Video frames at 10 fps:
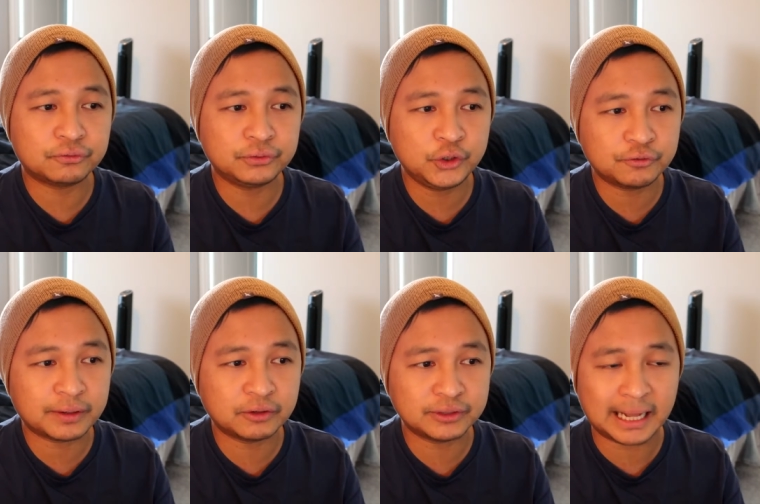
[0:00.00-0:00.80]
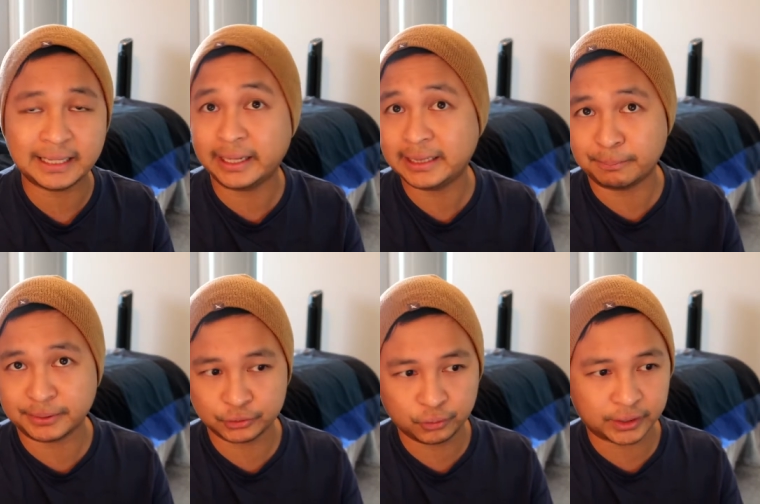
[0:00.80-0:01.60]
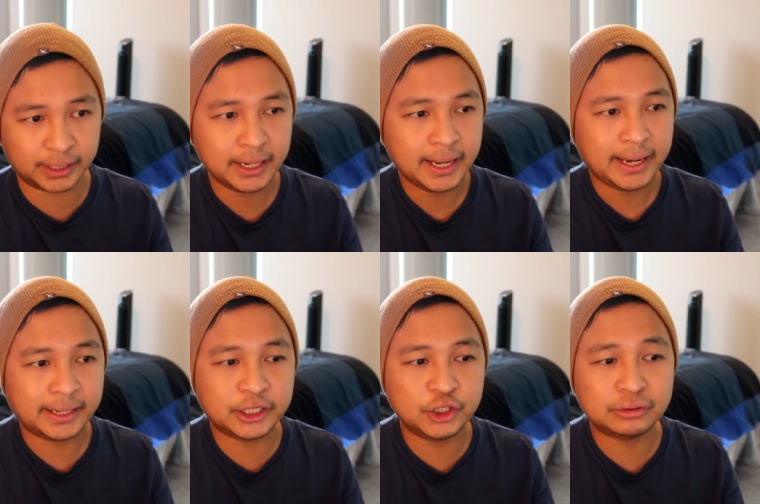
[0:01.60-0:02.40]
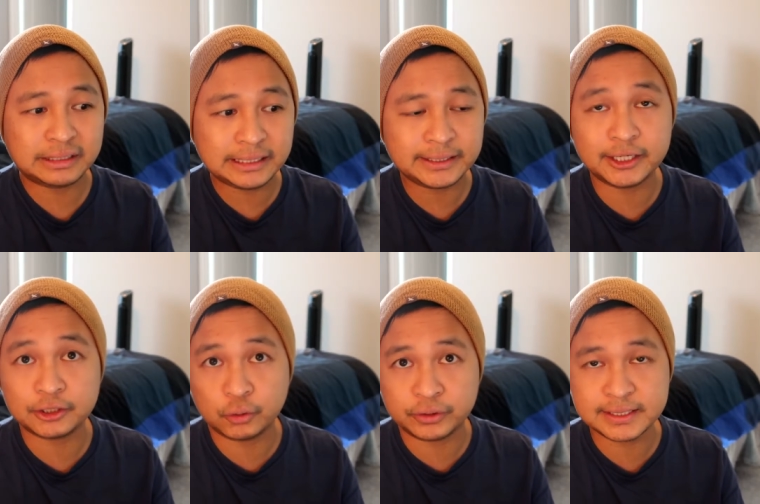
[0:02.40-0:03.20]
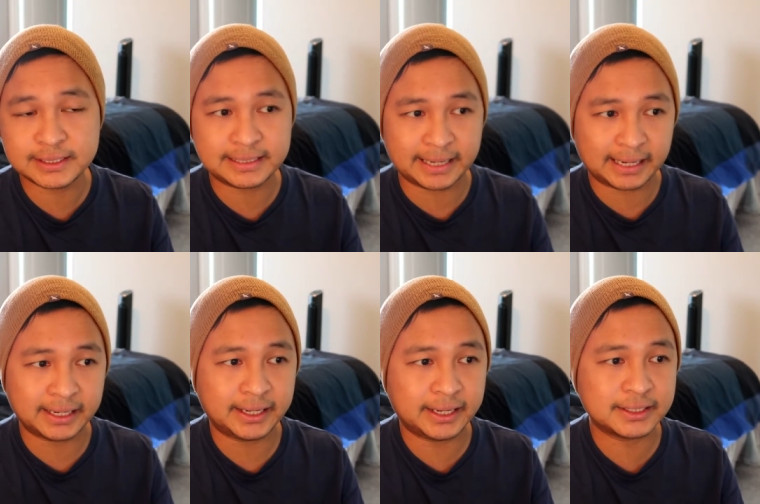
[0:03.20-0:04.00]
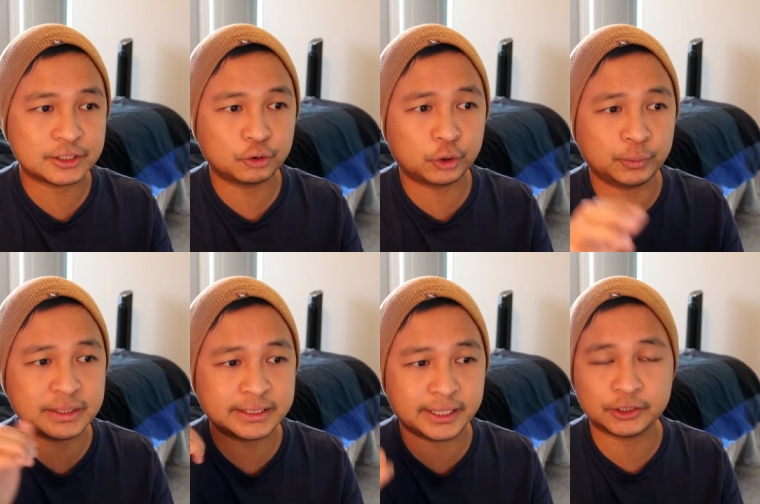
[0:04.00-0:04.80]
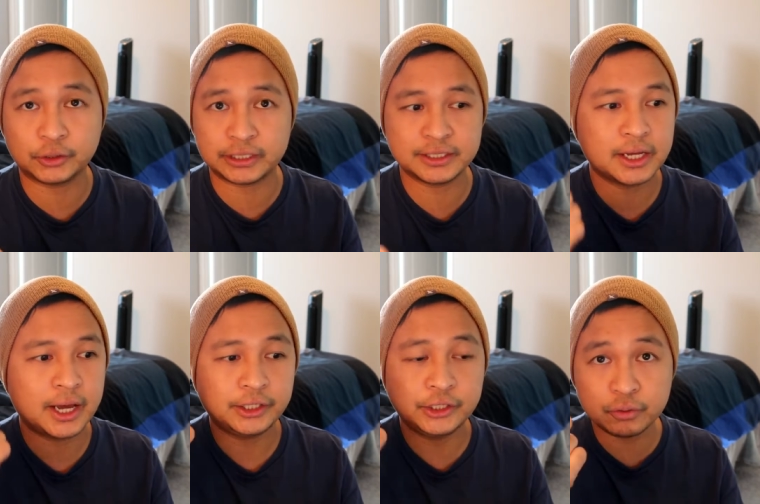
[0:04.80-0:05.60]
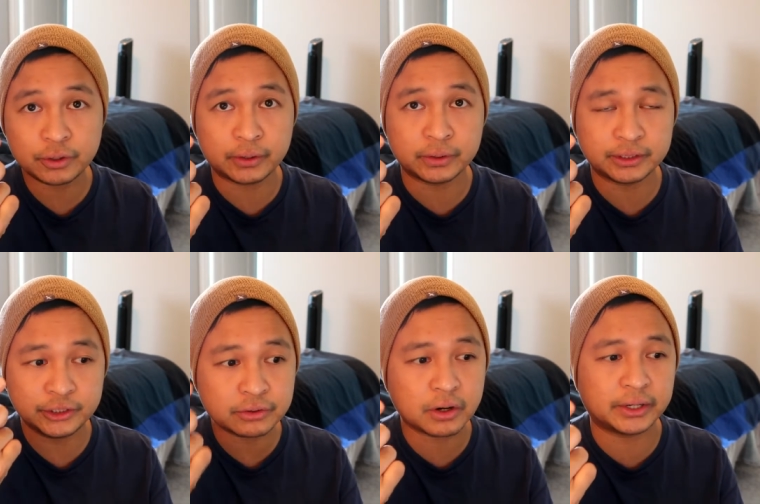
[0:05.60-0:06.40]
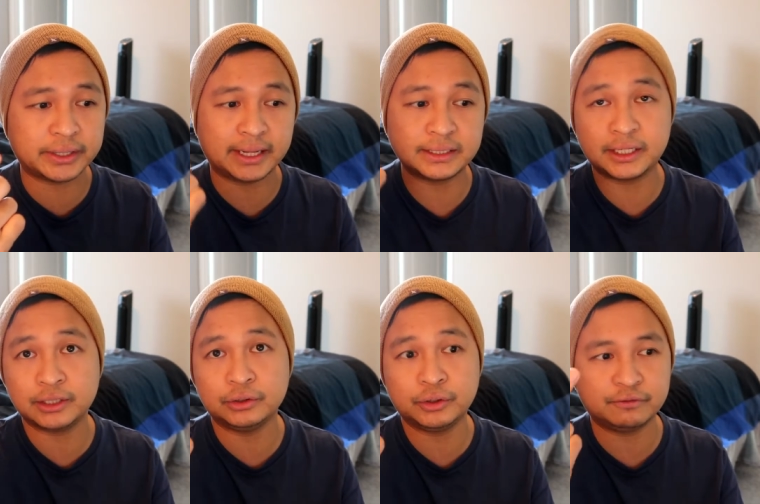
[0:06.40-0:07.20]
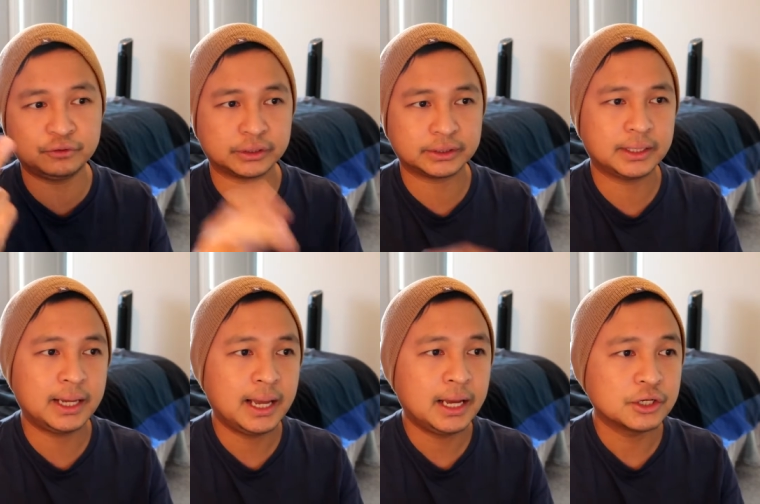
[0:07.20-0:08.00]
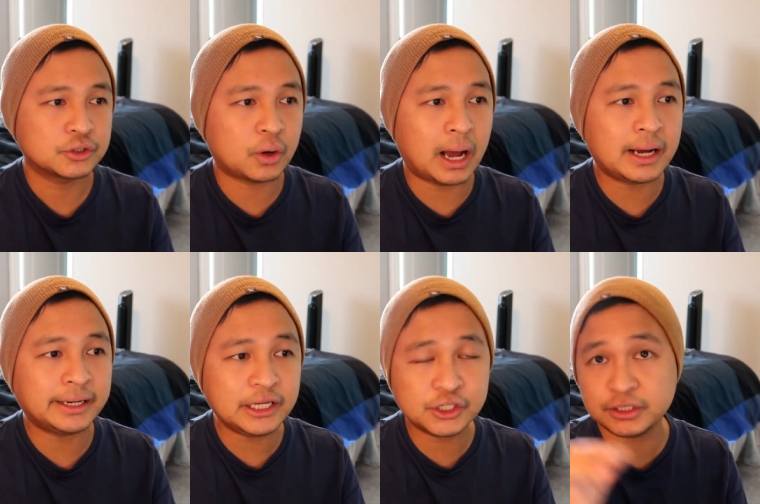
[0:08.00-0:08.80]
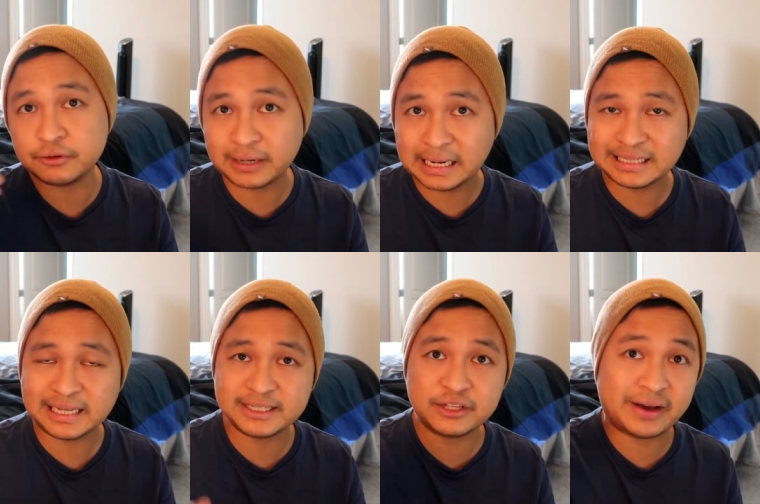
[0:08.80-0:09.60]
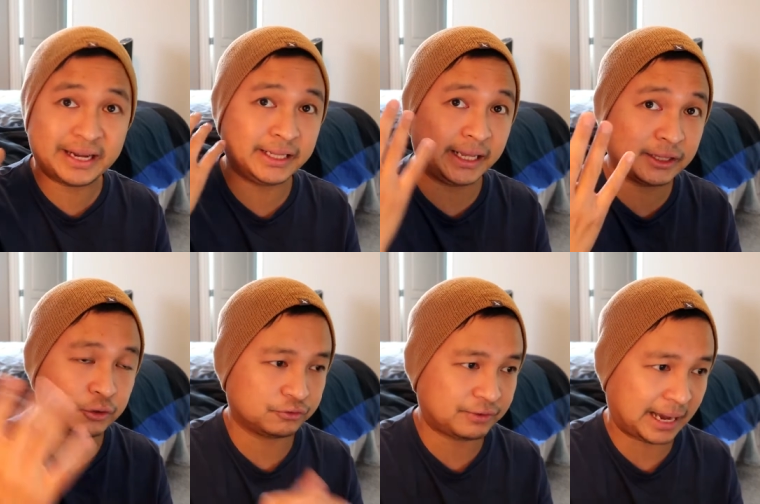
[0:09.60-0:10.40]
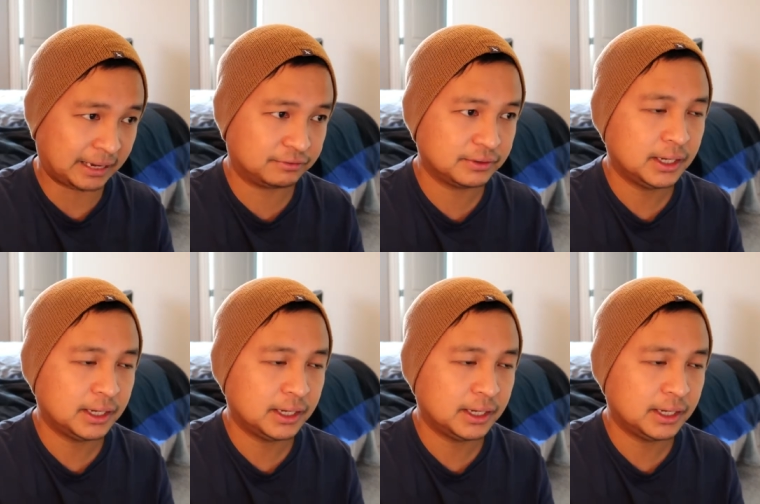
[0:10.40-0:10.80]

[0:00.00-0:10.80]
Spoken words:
Newfoundland and Labrador. And then yung 3 territories niya is Northwest Territories, Yukon, and then Nunavut. So, ang regions of Canada is divided into 5.